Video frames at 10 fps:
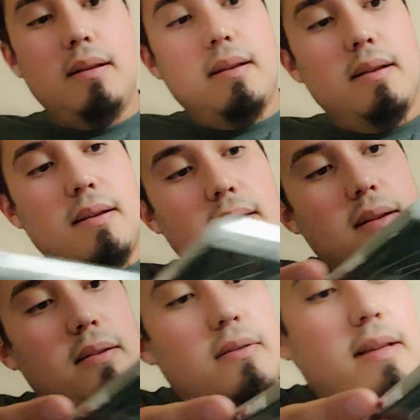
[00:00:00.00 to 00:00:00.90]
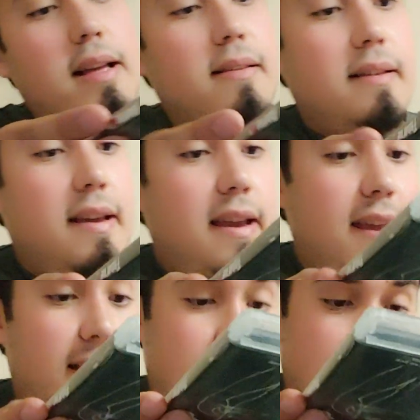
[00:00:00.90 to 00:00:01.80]
So that's it.
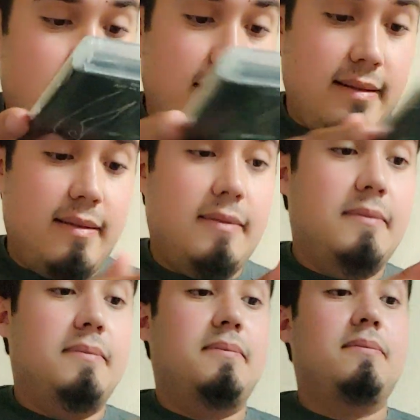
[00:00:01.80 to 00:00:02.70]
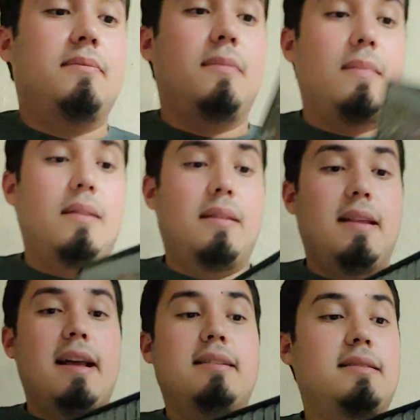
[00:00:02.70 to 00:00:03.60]
That's
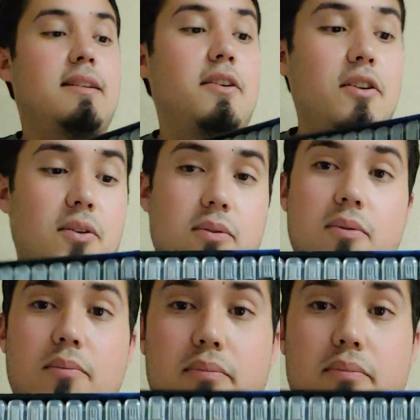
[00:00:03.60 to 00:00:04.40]
the brand